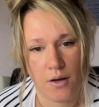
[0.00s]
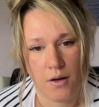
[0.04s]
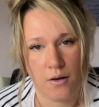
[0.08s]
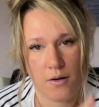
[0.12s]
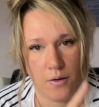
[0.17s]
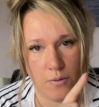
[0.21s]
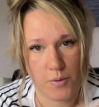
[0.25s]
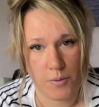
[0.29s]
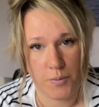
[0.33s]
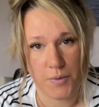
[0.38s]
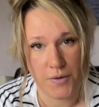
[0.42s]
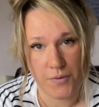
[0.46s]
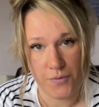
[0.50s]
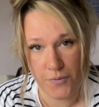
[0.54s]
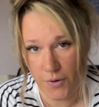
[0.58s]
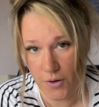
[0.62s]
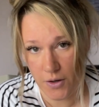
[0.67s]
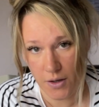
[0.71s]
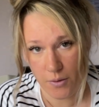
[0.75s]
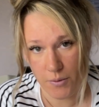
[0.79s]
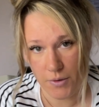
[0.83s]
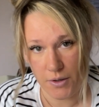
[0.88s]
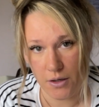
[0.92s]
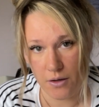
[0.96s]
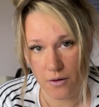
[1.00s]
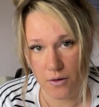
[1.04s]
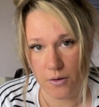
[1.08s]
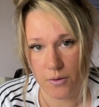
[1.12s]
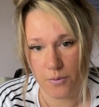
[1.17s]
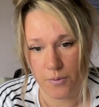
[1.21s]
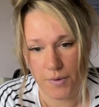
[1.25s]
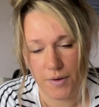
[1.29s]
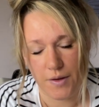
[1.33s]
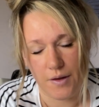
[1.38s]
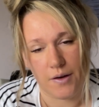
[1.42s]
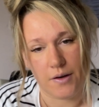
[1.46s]
we'll be following
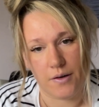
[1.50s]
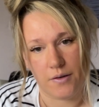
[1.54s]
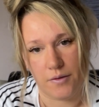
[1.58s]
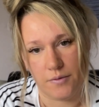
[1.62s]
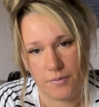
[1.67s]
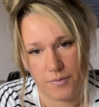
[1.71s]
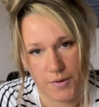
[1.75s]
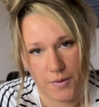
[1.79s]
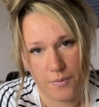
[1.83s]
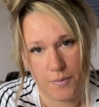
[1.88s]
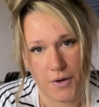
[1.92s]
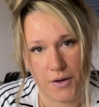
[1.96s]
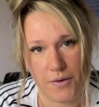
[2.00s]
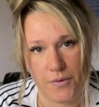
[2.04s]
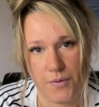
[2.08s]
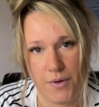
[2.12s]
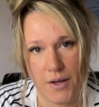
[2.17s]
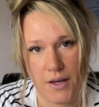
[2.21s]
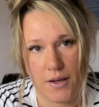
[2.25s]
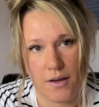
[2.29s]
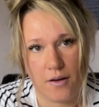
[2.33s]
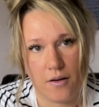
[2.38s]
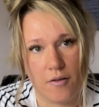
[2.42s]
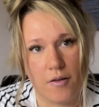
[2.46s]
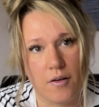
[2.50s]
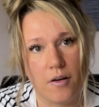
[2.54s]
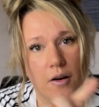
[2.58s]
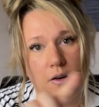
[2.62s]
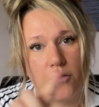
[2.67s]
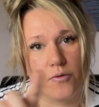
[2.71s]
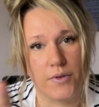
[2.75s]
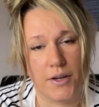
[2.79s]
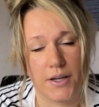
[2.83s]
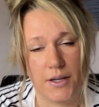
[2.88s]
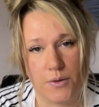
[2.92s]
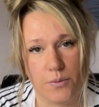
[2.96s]
along with my finger, and I'll
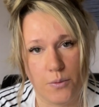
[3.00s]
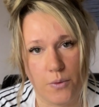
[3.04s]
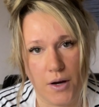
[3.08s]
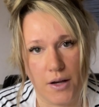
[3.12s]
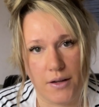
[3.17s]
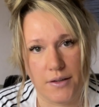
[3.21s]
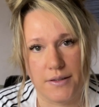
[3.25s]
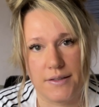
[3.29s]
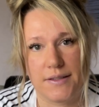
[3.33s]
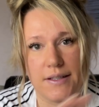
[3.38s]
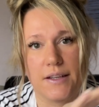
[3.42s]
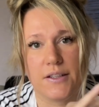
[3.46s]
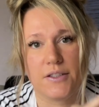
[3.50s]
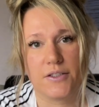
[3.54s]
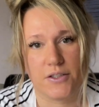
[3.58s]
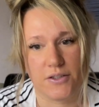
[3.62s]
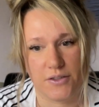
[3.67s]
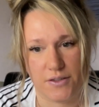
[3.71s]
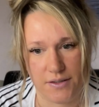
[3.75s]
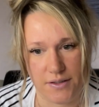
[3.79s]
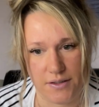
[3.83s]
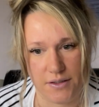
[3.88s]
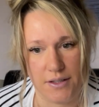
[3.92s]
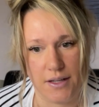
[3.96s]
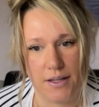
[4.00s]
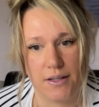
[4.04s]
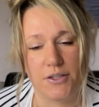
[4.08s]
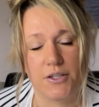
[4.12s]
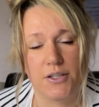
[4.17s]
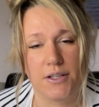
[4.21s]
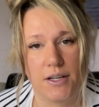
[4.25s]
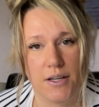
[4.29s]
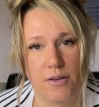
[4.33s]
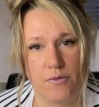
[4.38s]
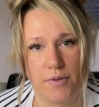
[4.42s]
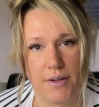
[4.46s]
read one sentence and then
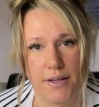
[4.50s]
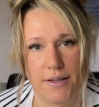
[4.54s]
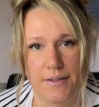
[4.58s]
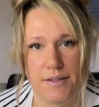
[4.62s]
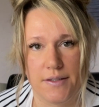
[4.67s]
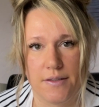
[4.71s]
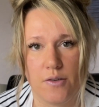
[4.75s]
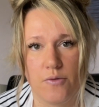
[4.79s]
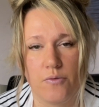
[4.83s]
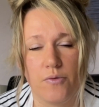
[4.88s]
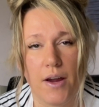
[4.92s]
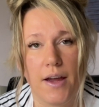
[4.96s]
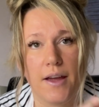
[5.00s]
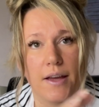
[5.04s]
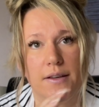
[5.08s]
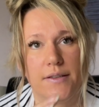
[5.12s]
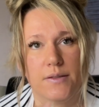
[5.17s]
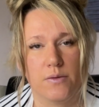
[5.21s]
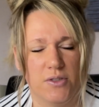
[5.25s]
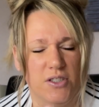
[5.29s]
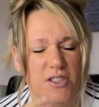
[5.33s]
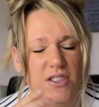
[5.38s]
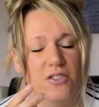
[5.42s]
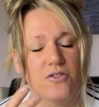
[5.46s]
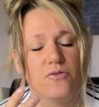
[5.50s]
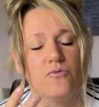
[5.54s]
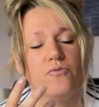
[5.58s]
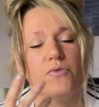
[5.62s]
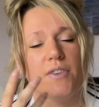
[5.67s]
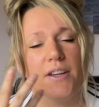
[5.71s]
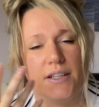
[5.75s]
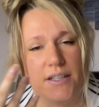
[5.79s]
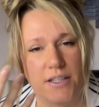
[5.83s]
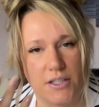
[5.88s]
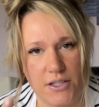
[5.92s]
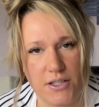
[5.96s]
she reads the rest. She doesn't
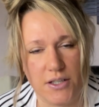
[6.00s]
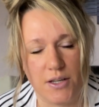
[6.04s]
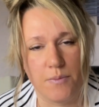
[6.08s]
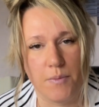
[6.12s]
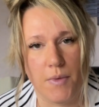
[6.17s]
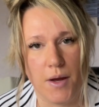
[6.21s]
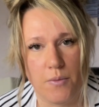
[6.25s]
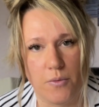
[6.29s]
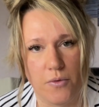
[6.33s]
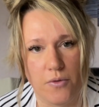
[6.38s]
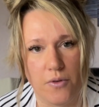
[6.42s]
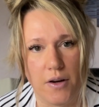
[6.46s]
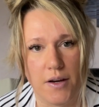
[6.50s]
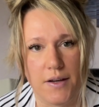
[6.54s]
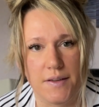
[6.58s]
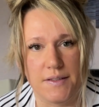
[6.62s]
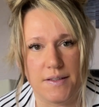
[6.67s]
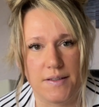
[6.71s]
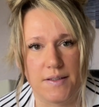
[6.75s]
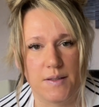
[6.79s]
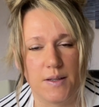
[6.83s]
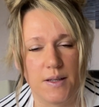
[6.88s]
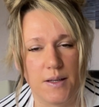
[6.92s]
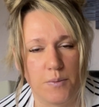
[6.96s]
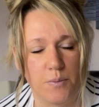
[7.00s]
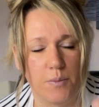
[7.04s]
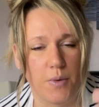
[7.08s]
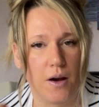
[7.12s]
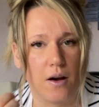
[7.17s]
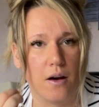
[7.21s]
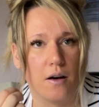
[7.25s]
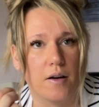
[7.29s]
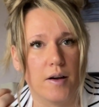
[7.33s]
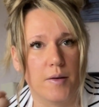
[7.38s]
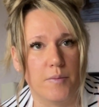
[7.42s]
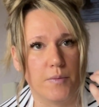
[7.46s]
read it, she memorises it,
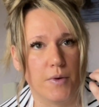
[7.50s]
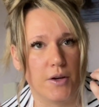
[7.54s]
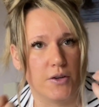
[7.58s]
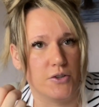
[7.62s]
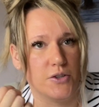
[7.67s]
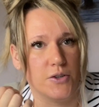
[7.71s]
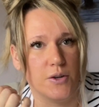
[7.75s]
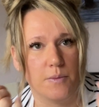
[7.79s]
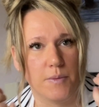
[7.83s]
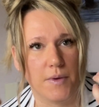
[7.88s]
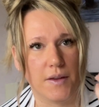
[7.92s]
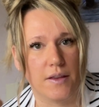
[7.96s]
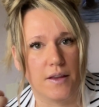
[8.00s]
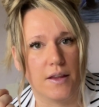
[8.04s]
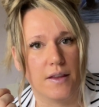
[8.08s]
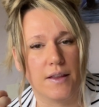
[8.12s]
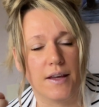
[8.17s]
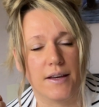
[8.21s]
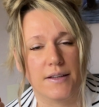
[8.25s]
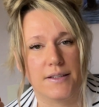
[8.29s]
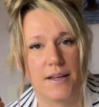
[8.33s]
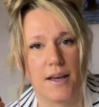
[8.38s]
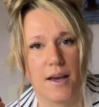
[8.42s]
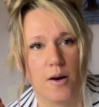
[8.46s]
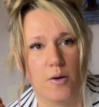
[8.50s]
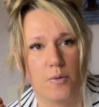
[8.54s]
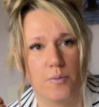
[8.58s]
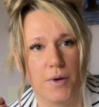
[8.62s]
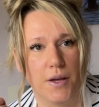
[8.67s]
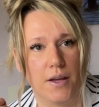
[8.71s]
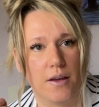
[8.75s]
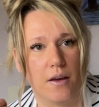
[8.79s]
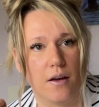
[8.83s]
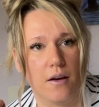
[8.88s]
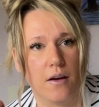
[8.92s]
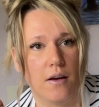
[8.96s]
but I'm assuming that that's
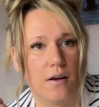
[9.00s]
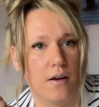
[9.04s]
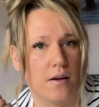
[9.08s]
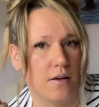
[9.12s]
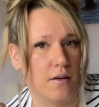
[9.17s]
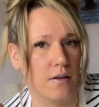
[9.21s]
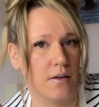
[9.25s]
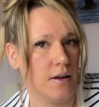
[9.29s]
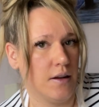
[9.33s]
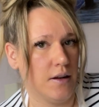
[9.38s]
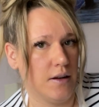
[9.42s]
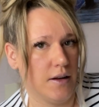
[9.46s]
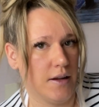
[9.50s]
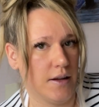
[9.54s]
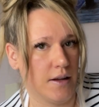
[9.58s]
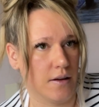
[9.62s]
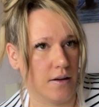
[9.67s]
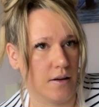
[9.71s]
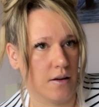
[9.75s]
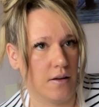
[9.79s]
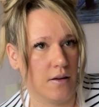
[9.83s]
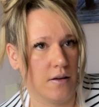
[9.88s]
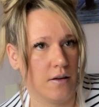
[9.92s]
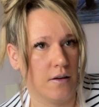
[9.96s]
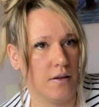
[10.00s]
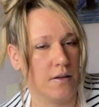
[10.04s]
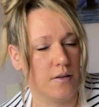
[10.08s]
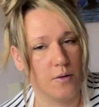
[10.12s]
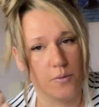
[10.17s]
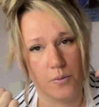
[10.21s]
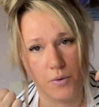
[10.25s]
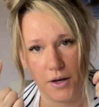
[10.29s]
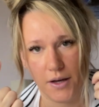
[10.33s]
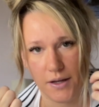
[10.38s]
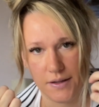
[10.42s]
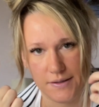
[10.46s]
helping her link the
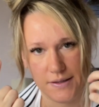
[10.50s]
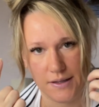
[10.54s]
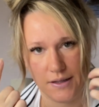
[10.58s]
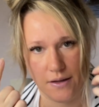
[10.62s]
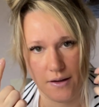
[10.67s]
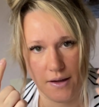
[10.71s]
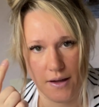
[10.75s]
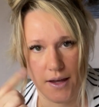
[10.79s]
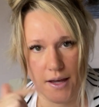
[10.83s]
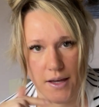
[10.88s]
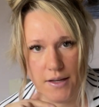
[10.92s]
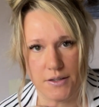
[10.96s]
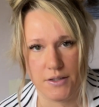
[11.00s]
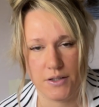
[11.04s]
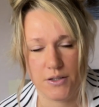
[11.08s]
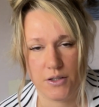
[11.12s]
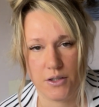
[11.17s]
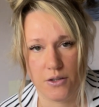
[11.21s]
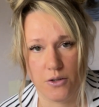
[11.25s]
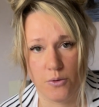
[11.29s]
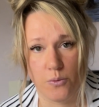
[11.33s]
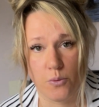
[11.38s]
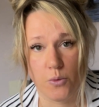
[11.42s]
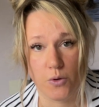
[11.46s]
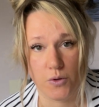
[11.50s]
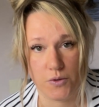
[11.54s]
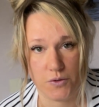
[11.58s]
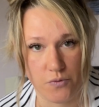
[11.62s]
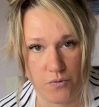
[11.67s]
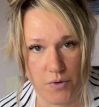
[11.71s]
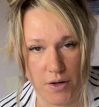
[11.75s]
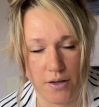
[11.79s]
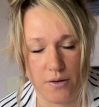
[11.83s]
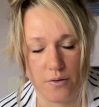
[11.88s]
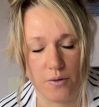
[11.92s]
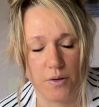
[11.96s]
words in her head to what's
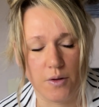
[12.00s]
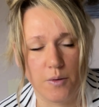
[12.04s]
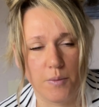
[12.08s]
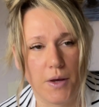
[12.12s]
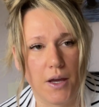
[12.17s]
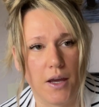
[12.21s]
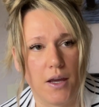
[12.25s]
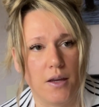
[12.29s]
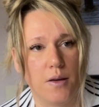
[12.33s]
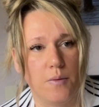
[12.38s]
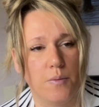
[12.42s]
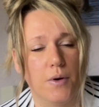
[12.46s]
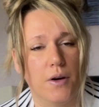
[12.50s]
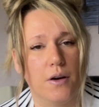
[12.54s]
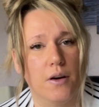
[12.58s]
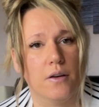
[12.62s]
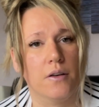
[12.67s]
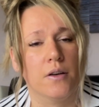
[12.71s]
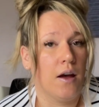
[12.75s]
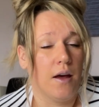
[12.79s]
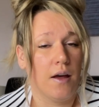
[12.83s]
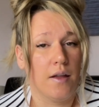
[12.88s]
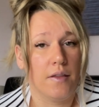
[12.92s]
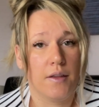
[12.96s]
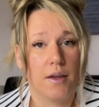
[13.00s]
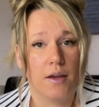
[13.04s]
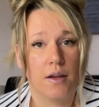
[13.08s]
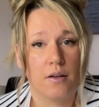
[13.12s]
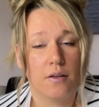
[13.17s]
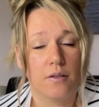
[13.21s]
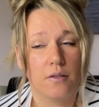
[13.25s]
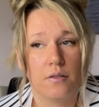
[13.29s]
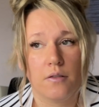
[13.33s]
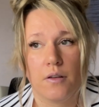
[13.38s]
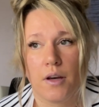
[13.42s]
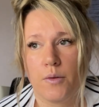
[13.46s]
written on the paper. And
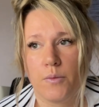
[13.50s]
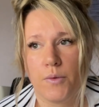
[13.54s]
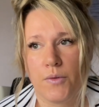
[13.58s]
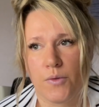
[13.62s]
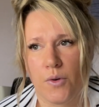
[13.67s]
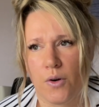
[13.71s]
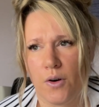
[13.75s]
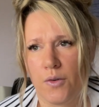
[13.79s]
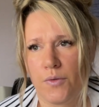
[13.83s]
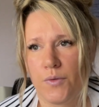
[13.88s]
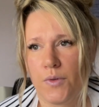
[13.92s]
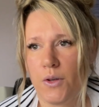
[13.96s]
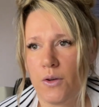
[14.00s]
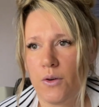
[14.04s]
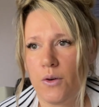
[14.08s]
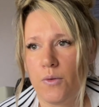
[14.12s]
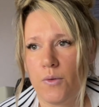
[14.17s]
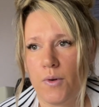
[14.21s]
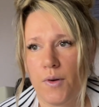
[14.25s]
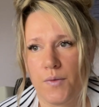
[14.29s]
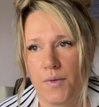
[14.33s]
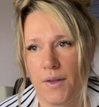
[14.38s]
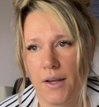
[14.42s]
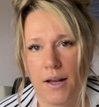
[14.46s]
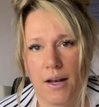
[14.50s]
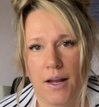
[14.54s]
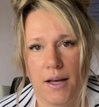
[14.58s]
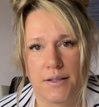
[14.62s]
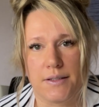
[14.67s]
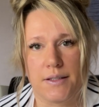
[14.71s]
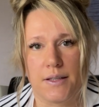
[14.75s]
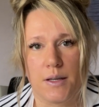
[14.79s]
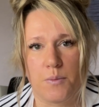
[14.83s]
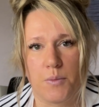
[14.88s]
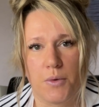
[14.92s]
then like we've got a few of the classic